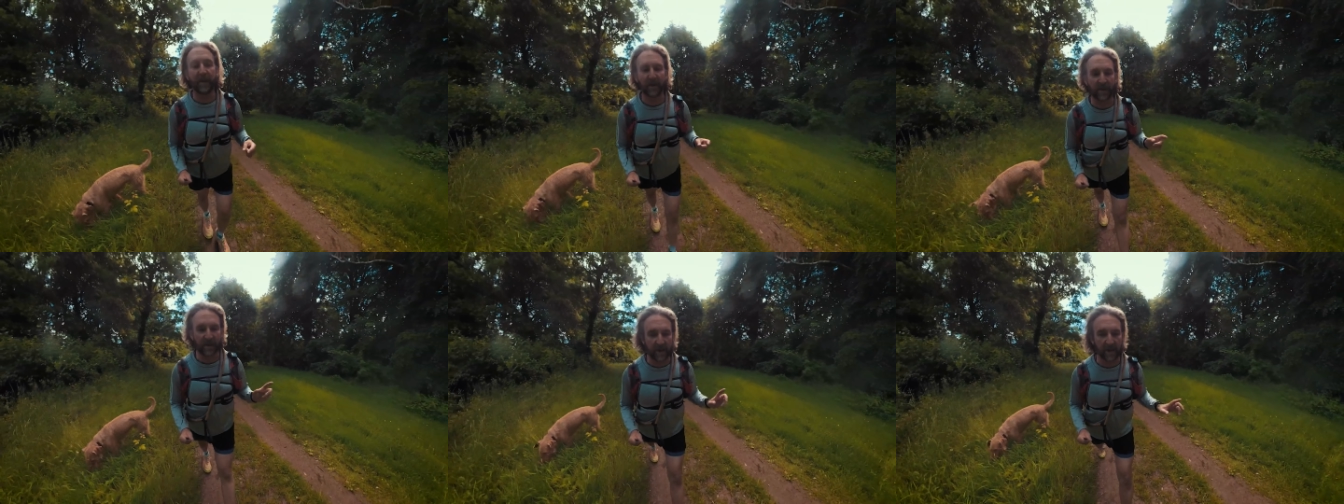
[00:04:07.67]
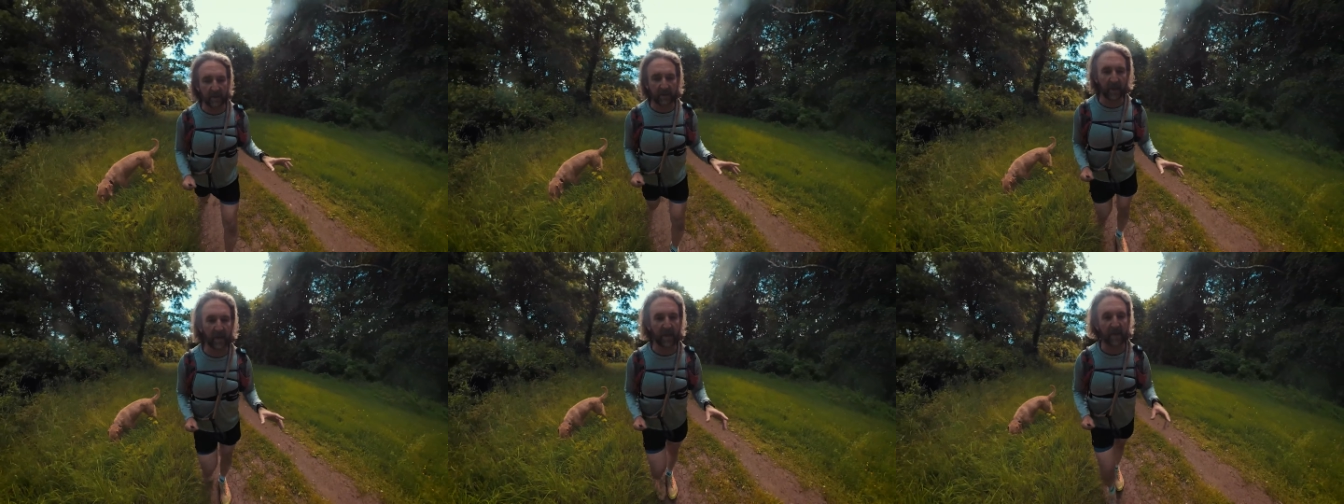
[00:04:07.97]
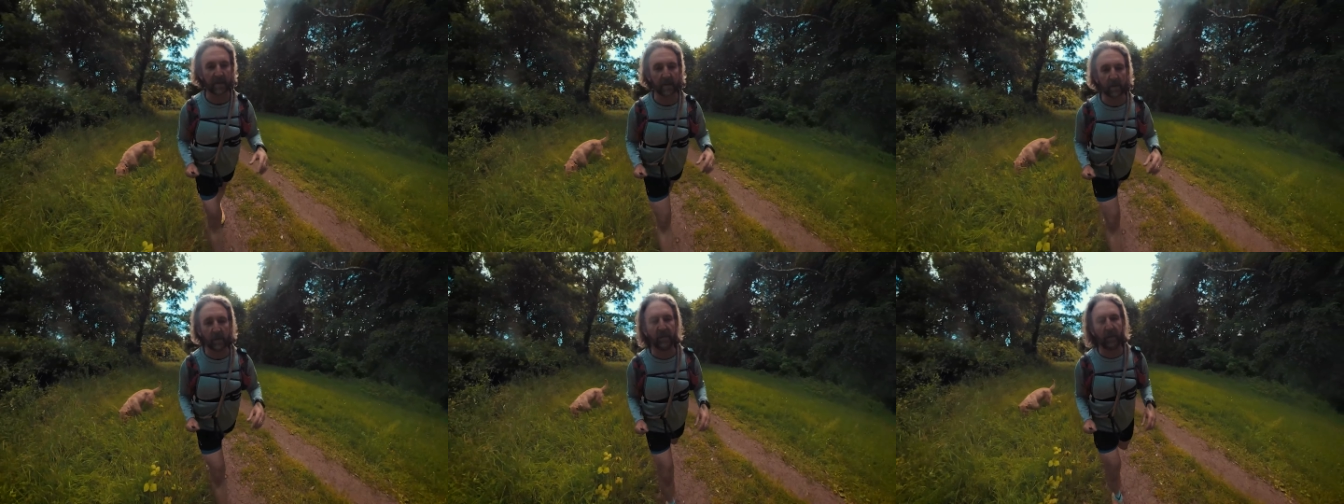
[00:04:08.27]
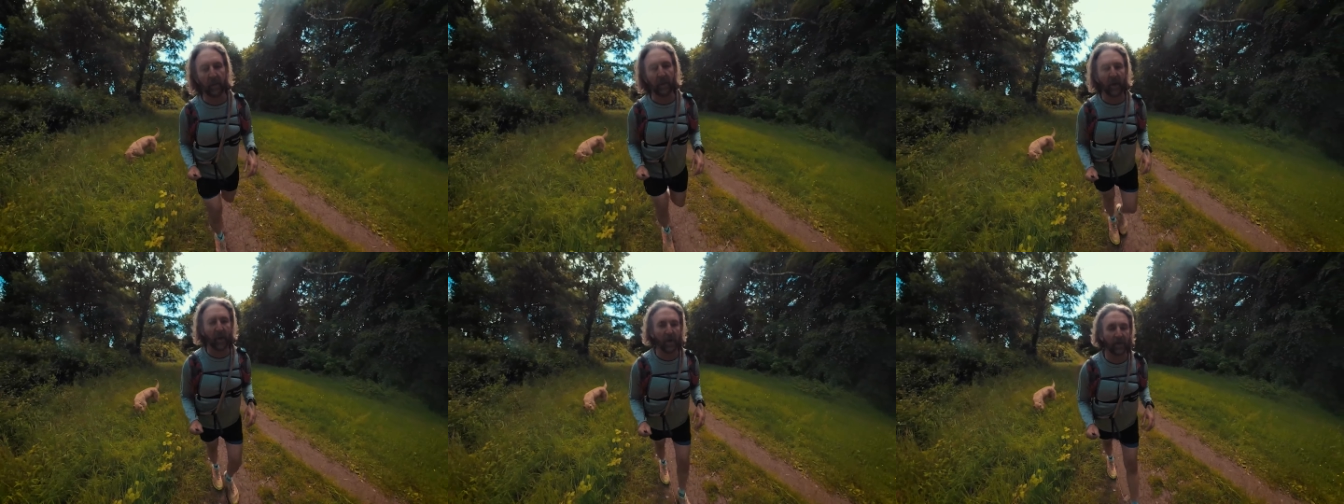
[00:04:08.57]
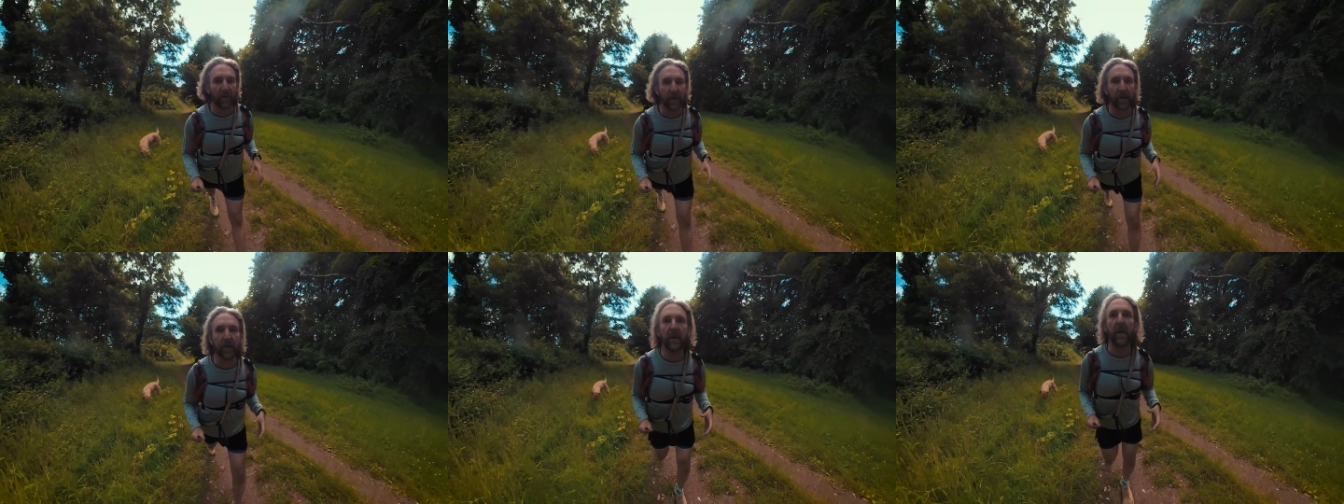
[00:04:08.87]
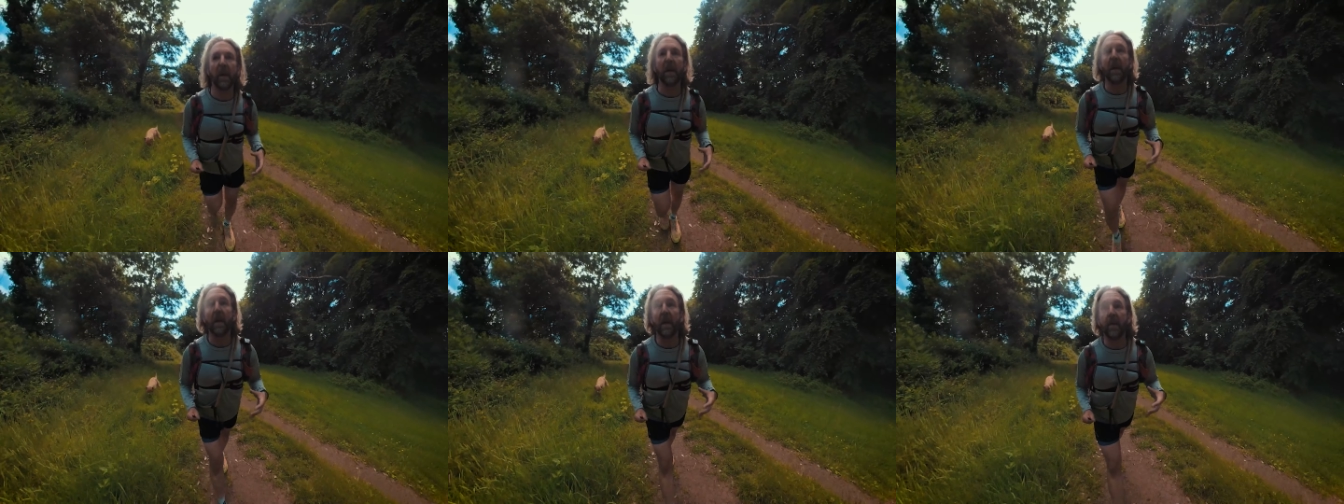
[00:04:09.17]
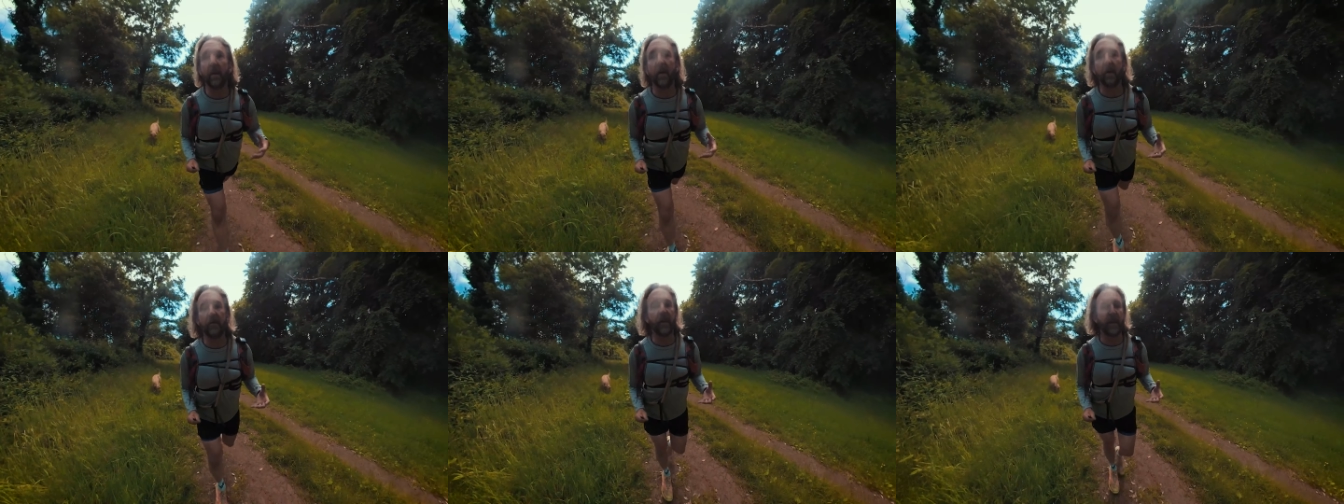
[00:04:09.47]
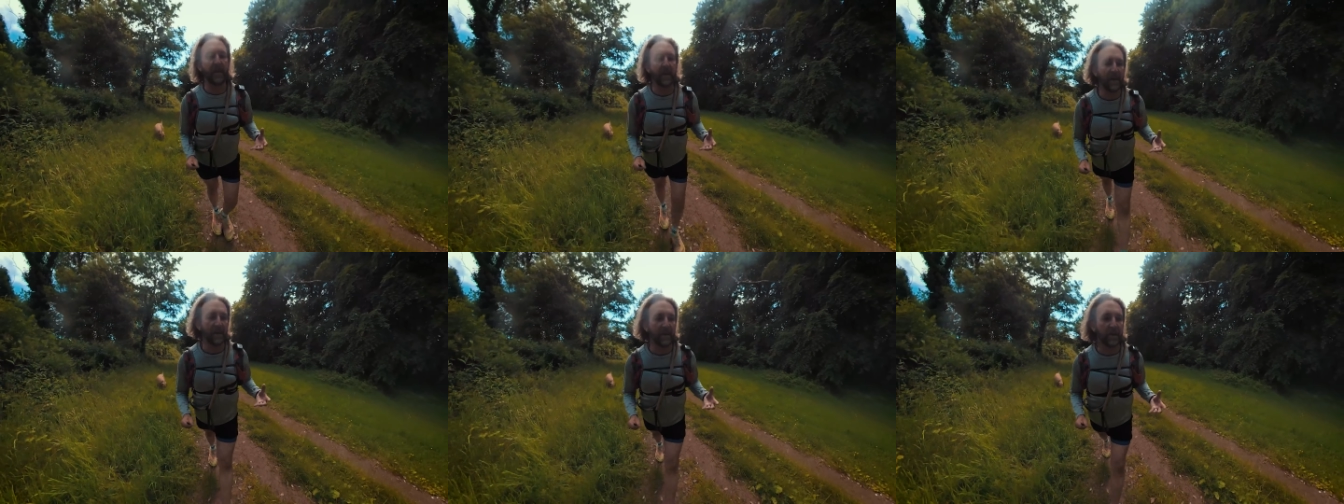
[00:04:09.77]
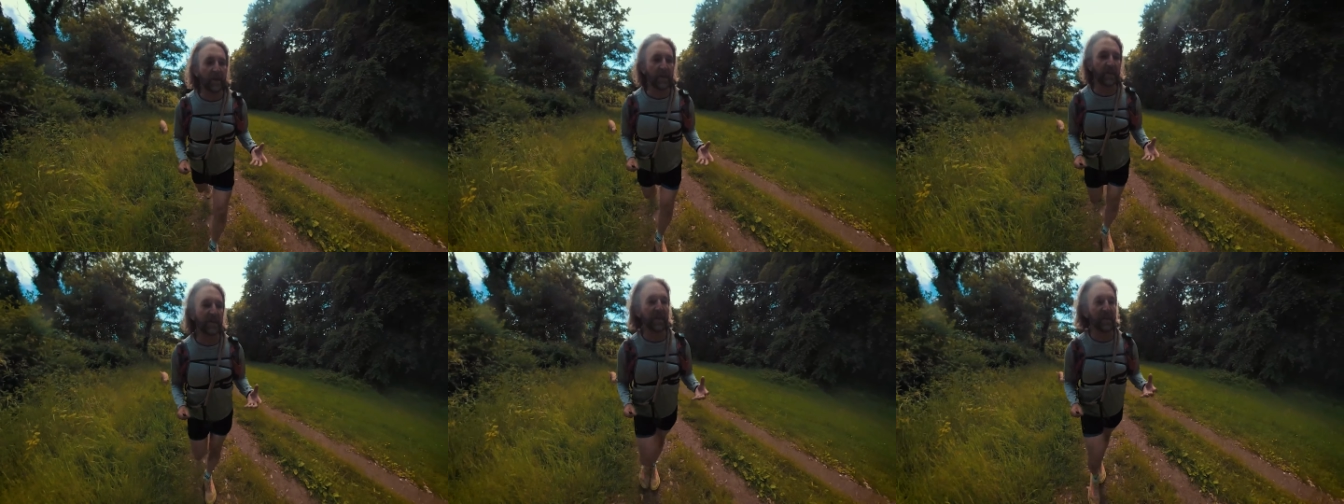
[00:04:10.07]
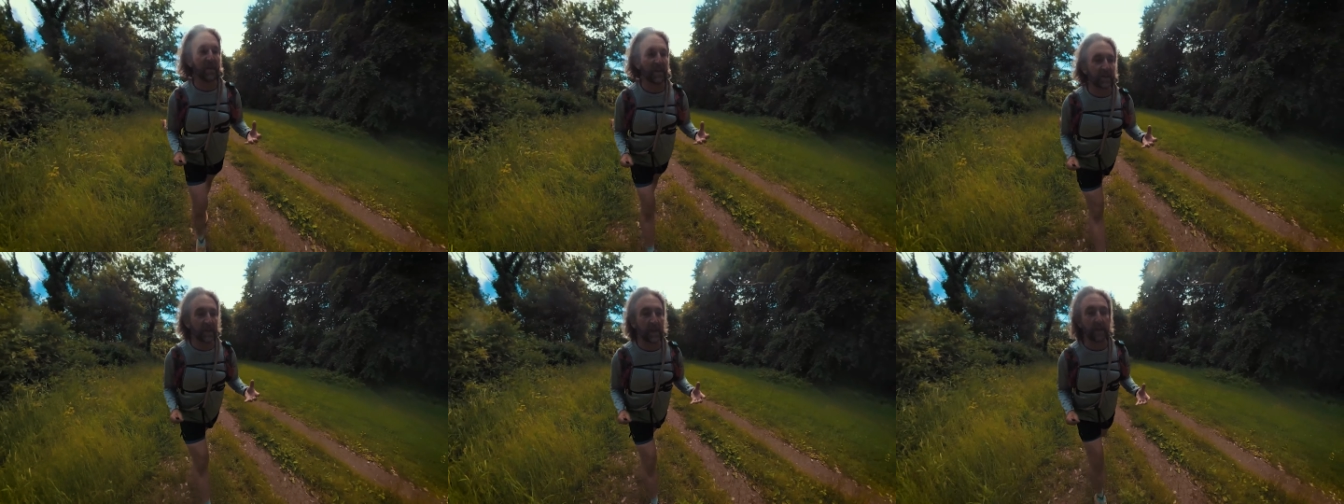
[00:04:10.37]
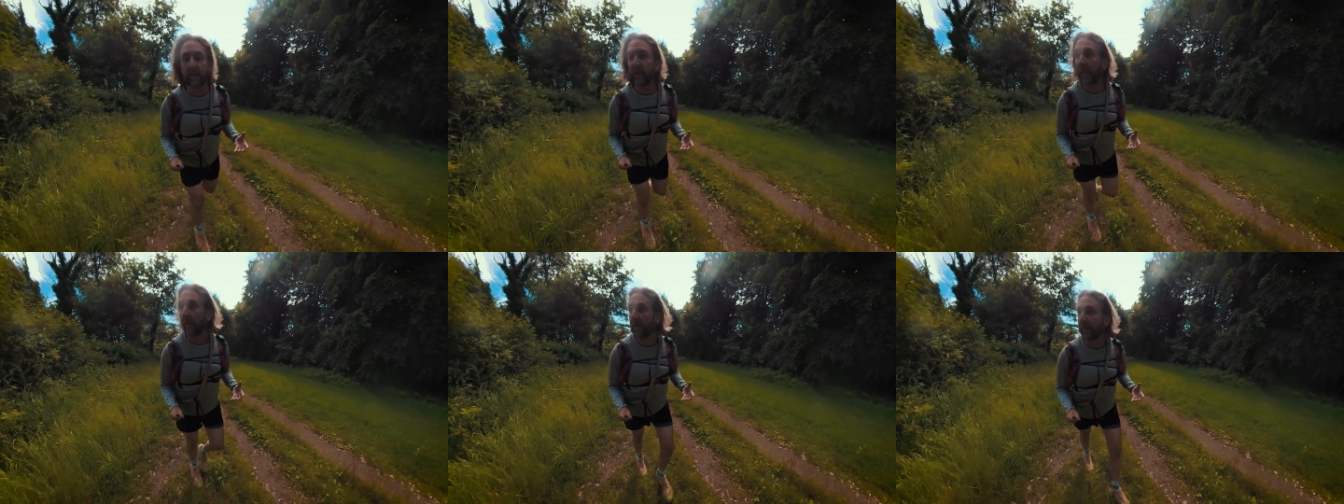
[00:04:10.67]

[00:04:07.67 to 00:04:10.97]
It just seems that there's an awful lot of you that are very interested in the same